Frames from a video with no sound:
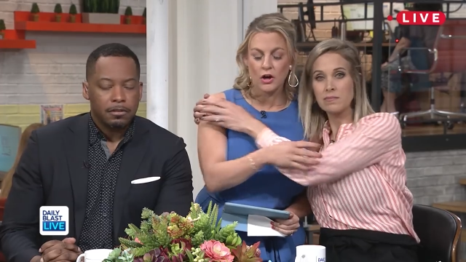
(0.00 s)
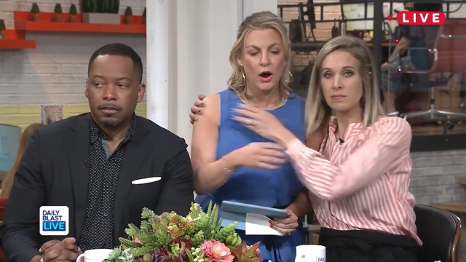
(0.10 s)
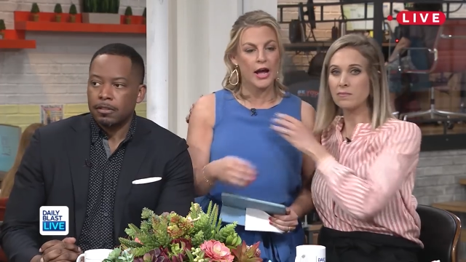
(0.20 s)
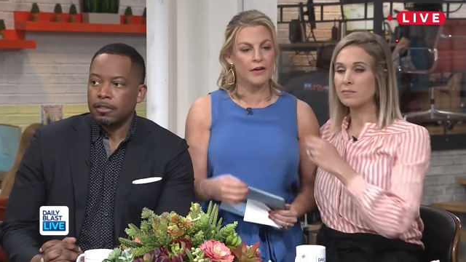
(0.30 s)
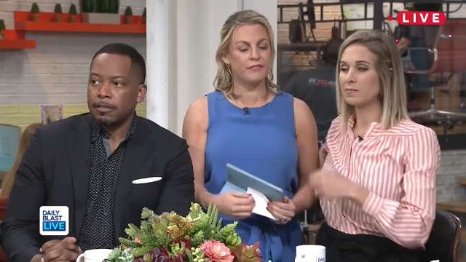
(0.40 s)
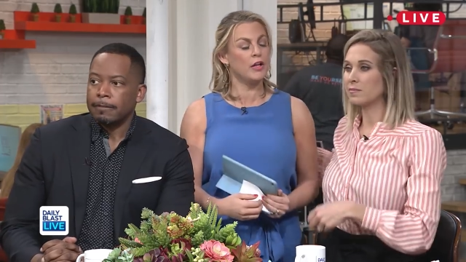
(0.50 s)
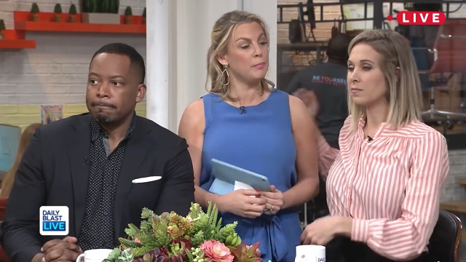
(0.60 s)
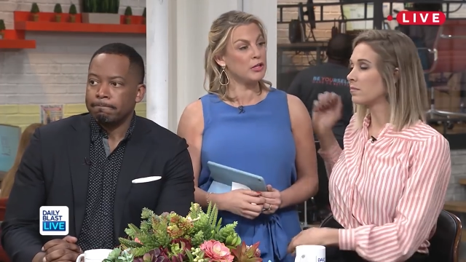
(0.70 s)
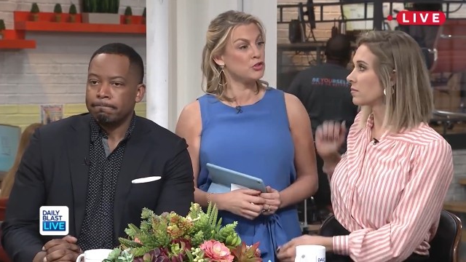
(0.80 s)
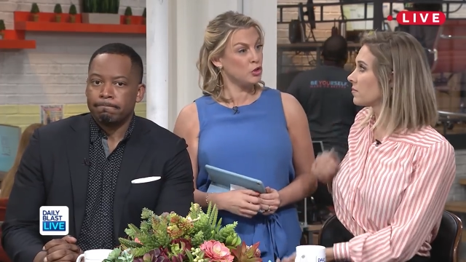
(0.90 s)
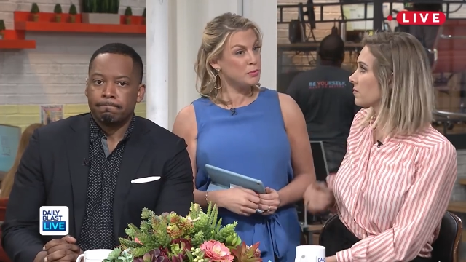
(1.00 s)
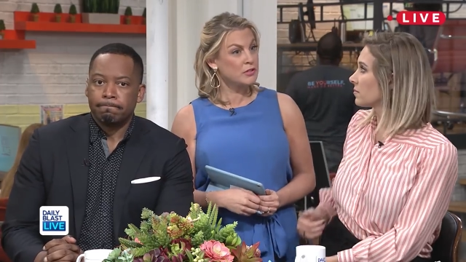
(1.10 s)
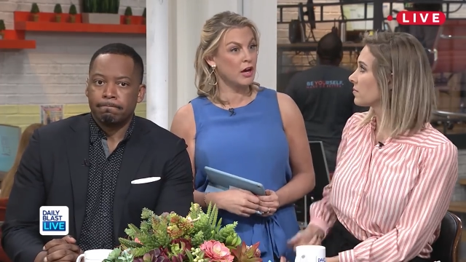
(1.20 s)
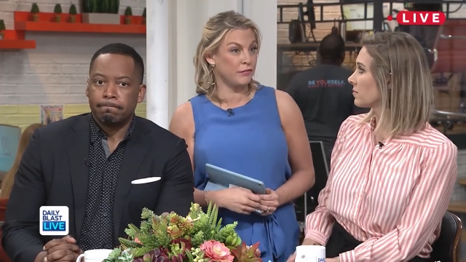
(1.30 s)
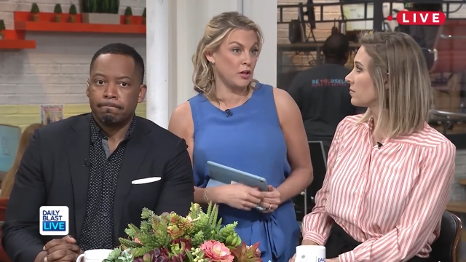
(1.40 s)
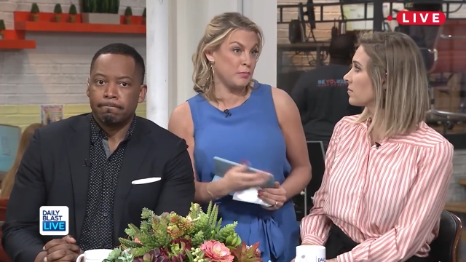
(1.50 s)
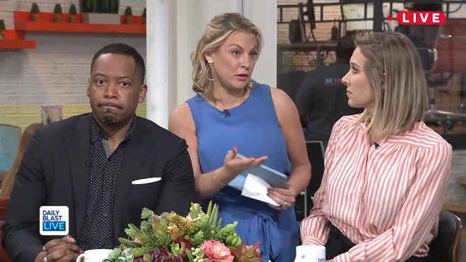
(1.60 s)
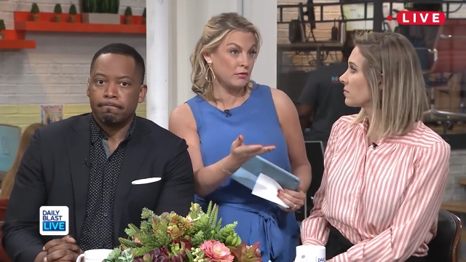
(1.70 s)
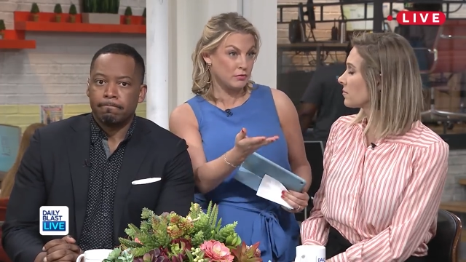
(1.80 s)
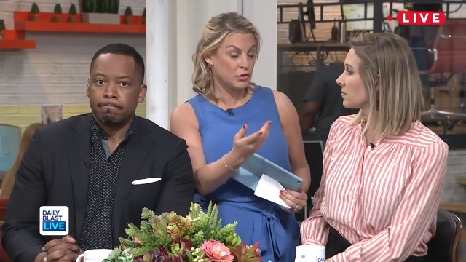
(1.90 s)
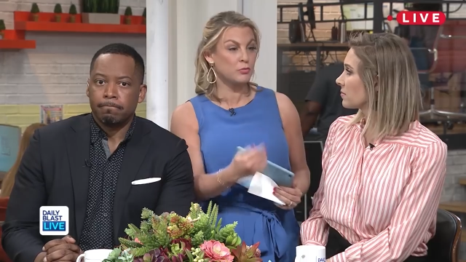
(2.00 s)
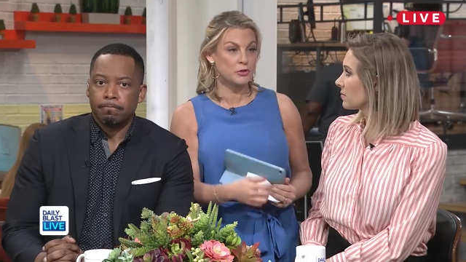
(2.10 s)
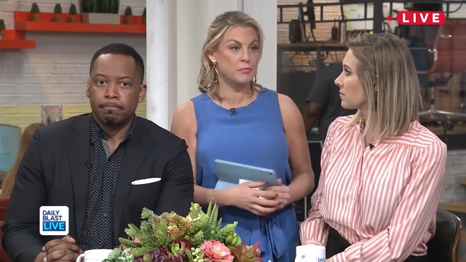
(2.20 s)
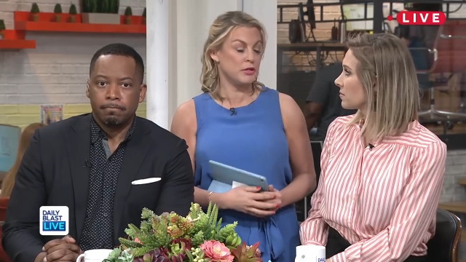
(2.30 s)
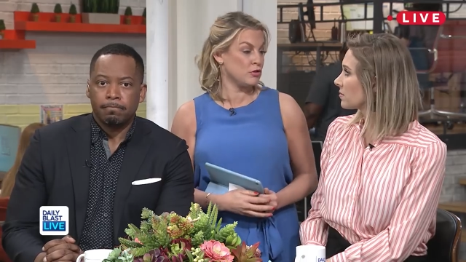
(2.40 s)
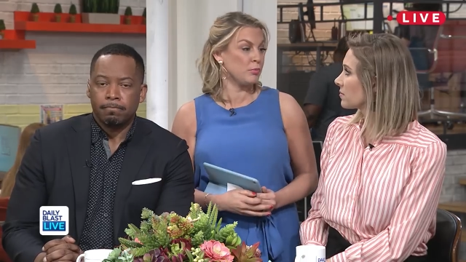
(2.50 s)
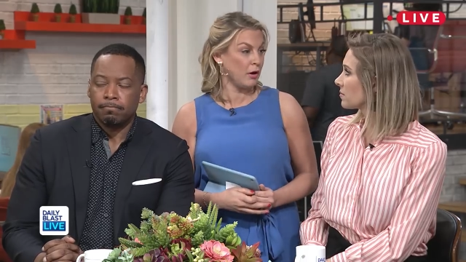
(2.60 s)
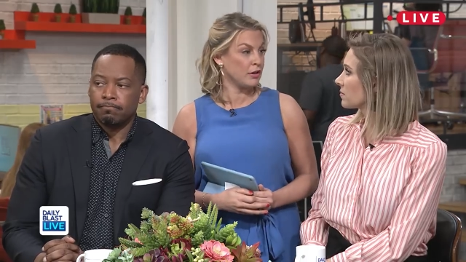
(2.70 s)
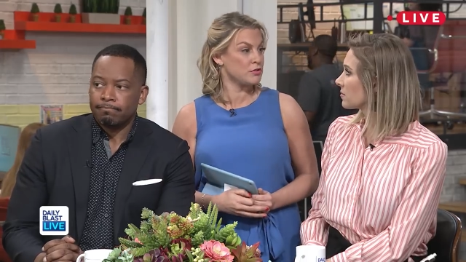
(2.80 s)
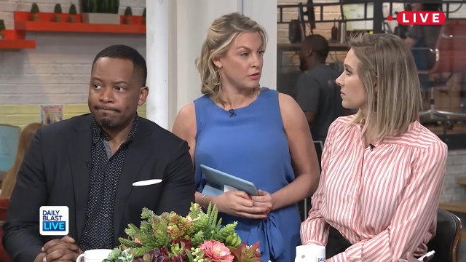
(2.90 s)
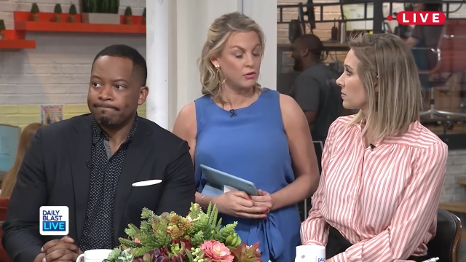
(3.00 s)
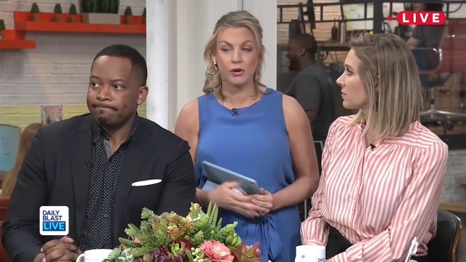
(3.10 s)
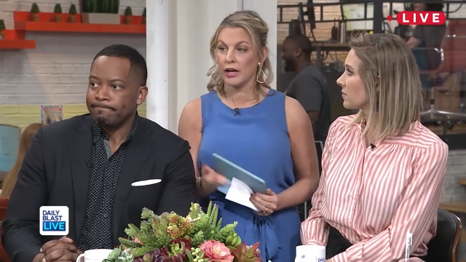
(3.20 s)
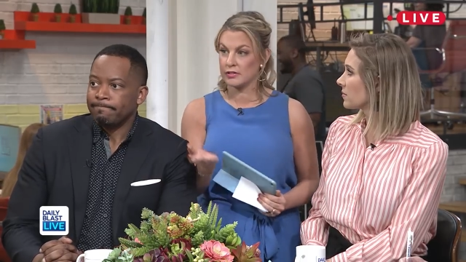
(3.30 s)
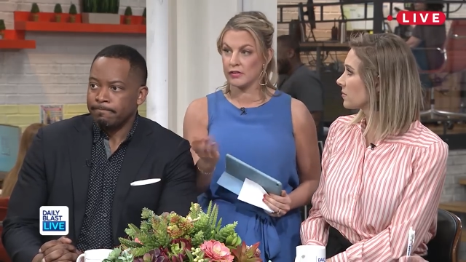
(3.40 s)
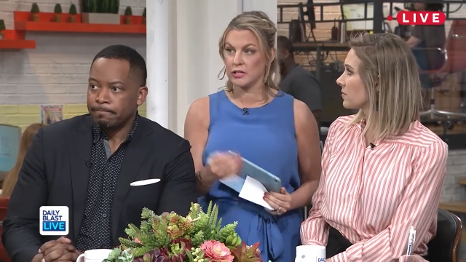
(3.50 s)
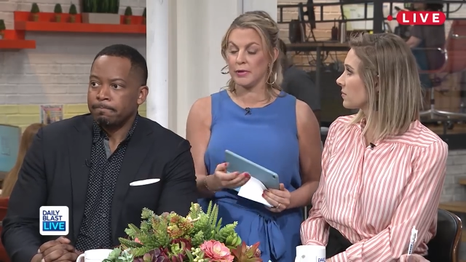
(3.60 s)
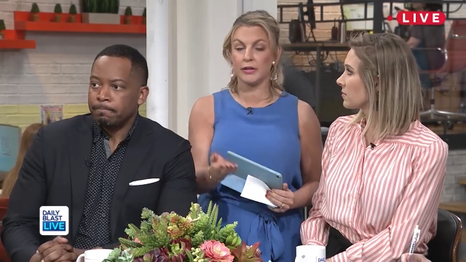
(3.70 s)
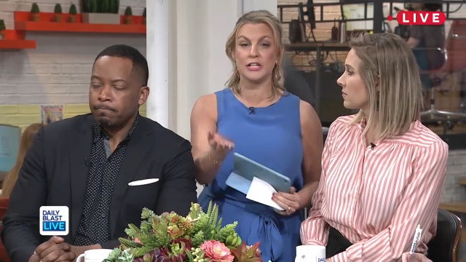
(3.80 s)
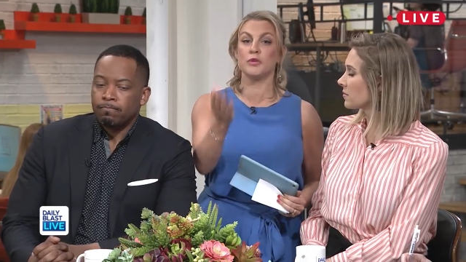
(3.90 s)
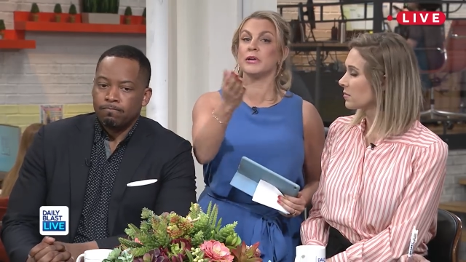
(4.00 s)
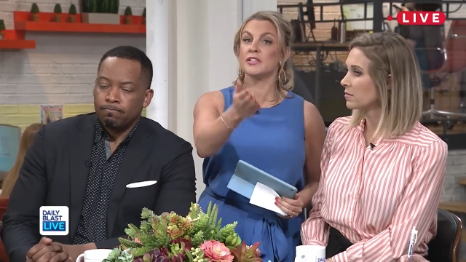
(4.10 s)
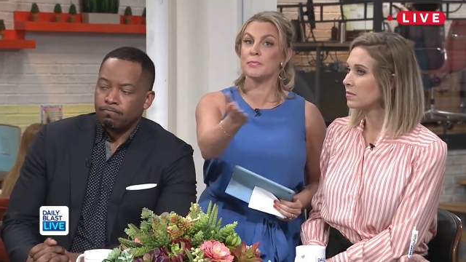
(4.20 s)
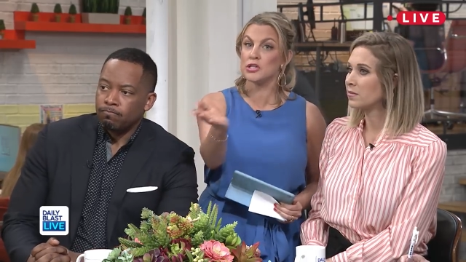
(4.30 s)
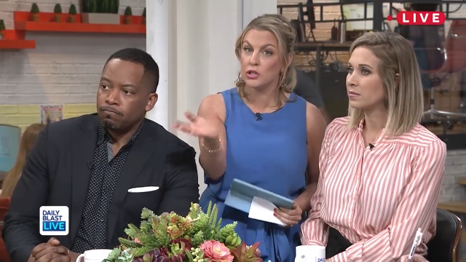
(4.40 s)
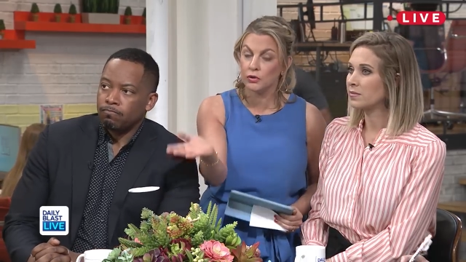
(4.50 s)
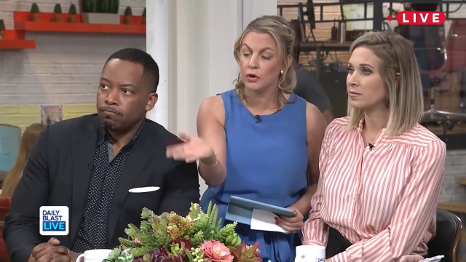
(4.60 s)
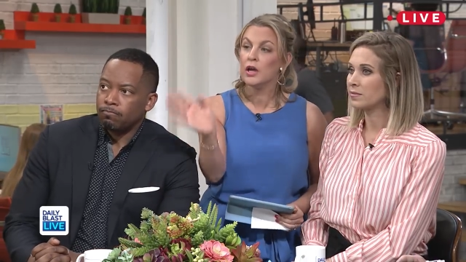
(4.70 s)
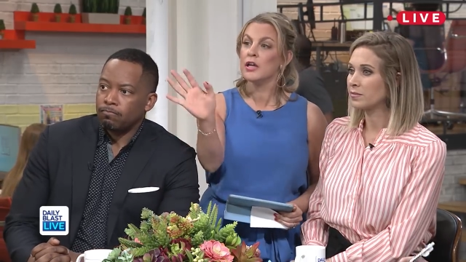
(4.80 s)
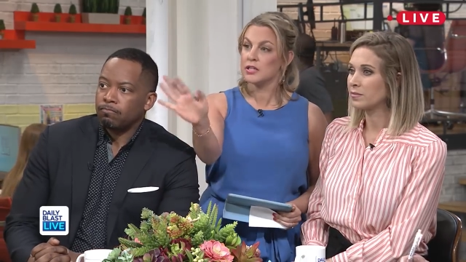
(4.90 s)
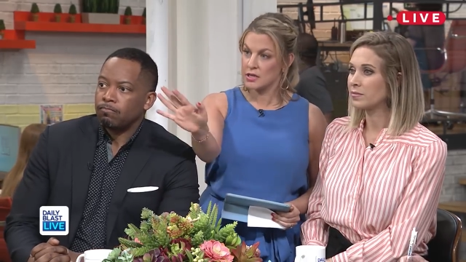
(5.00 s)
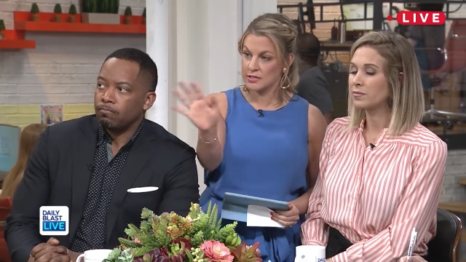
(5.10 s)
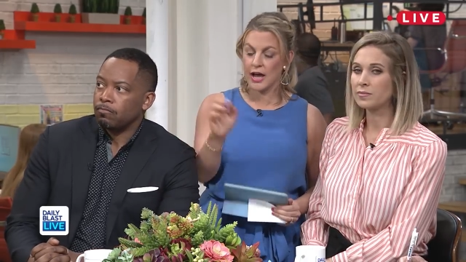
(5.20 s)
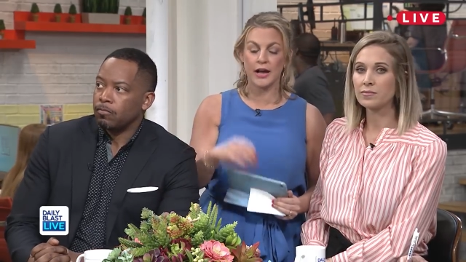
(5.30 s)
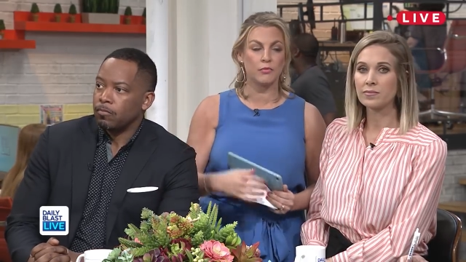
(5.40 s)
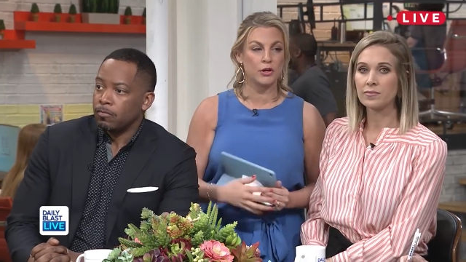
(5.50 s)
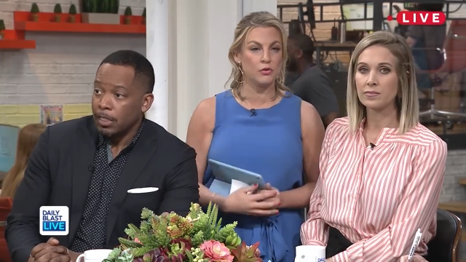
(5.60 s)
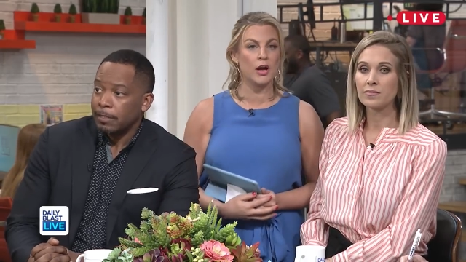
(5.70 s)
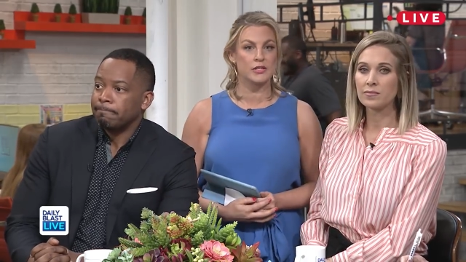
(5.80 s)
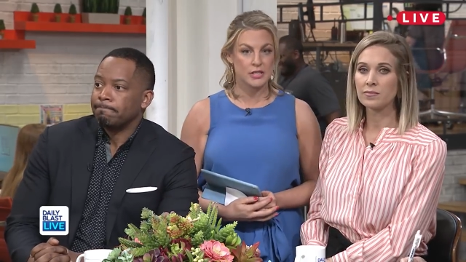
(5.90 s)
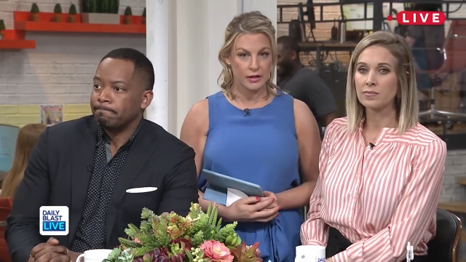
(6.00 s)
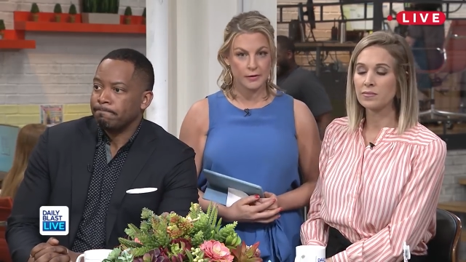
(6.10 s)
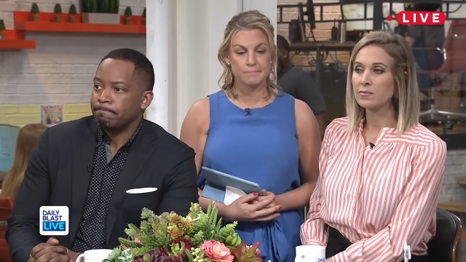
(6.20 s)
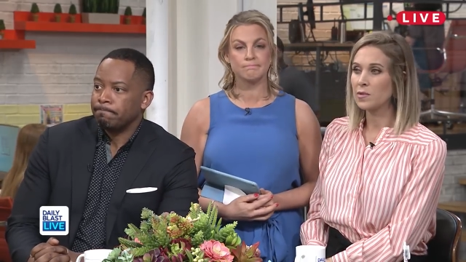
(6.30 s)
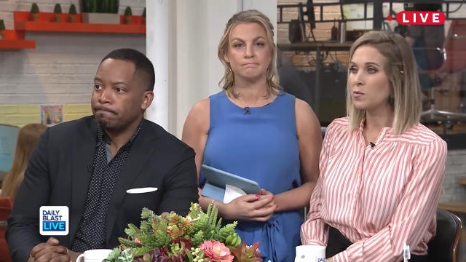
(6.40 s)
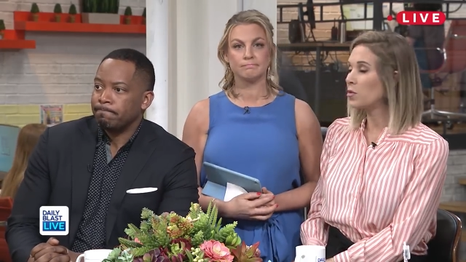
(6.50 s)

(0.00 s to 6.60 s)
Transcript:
Speaker 1: you know I, I, feel a bit duped I feel a bit duped to be super honest with you guys in the DBL Nation but it's up to you to decide what you yeah. guys think okay